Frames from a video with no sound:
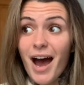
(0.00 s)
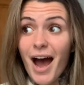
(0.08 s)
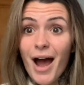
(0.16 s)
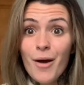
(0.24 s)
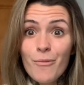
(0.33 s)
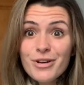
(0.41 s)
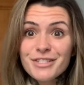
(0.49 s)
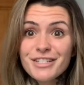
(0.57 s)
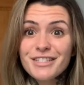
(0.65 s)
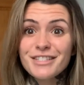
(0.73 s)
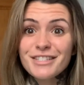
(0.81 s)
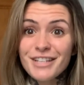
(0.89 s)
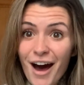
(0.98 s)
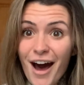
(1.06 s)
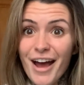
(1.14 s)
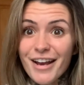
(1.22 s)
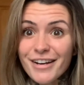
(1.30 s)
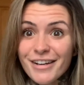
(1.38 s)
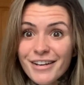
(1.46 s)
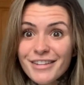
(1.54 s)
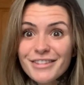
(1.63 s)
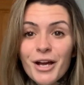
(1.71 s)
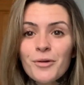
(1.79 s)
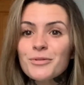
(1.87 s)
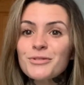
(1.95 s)
I wasn't done.
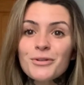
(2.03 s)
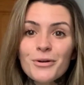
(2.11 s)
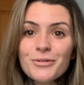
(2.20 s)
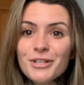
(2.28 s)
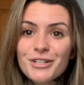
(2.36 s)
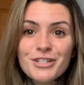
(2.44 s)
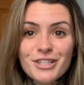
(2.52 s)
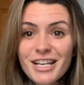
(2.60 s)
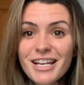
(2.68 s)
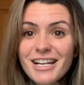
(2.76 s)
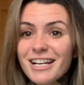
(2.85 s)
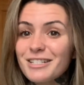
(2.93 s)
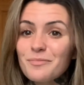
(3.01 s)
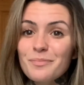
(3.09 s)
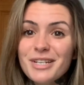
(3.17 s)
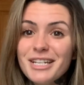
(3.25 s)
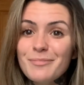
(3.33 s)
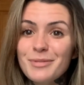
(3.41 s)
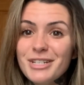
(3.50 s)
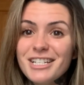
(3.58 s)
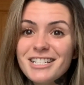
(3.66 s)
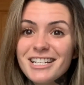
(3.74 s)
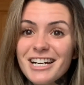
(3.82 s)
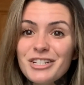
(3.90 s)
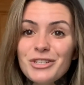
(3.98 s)
There was no such thing as me being
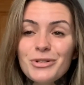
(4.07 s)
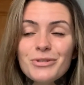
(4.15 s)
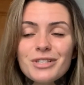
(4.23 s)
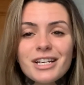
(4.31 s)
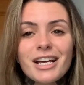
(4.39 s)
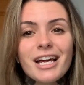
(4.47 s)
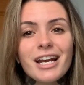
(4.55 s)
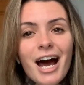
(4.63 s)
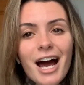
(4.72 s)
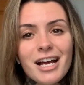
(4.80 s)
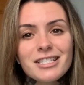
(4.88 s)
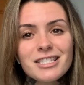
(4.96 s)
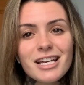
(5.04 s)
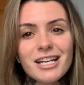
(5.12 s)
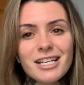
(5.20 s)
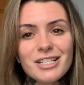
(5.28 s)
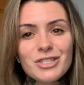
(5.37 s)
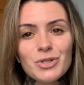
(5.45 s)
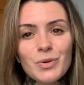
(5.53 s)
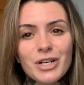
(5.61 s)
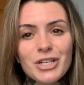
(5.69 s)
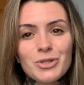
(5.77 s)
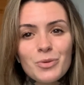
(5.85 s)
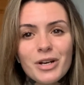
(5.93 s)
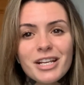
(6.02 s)
done using. And hindsight is
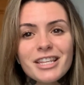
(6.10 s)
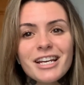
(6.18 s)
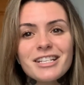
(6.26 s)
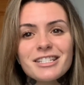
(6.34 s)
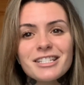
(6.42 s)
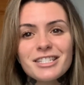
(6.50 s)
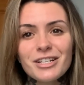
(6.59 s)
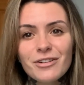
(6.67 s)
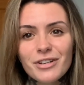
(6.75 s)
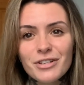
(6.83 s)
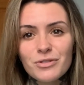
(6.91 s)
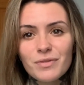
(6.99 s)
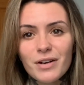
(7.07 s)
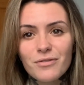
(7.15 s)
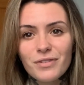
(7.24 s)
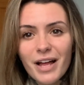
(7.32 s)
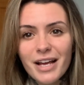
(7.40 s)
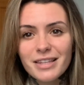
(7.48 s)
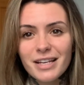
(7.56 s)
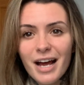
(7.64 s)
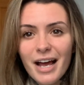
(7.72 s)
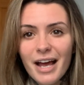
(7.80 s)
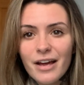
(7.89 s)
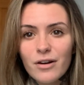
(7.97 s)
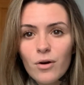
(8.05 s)
2020. That is a serious red flag that I
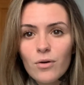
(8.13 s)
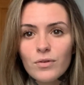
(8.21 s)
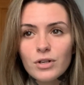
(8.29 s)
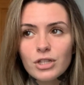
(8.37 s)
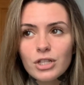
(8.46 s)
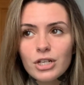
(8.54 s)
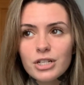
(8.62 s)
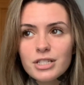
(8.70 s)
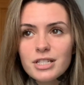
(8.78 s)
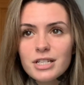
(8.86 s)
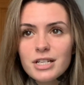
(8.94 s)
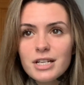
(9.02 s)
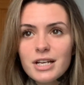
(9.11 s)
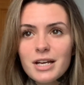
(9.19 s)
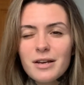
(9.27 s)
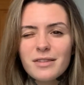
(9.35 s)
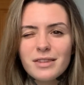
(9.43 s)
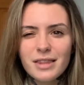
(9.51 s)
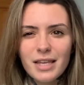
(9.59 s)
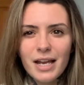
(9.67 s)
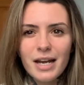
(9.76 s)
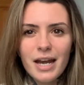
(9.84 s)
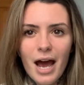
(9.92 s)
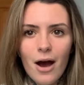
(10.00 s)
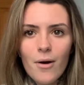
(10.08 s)
had overlooked that
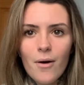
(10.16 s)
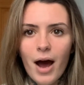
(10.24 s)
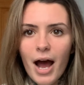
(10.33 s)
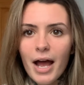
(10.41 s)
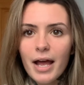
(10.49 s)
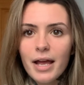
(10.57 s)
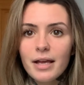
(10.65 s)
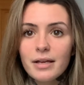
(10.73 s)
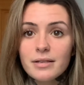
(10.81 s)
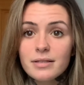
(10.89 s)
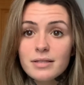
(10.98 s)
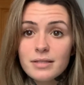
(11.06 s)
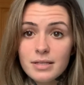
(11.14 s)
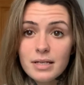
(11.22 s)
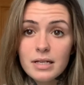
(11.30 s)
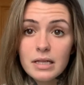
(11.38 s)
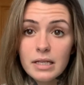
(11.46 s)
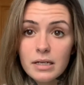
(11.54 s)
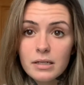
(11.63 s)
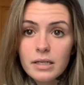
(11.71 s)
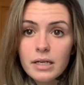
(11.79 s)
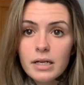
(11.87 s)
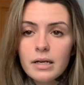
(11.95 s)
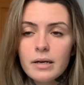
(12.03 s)
now I see clearly.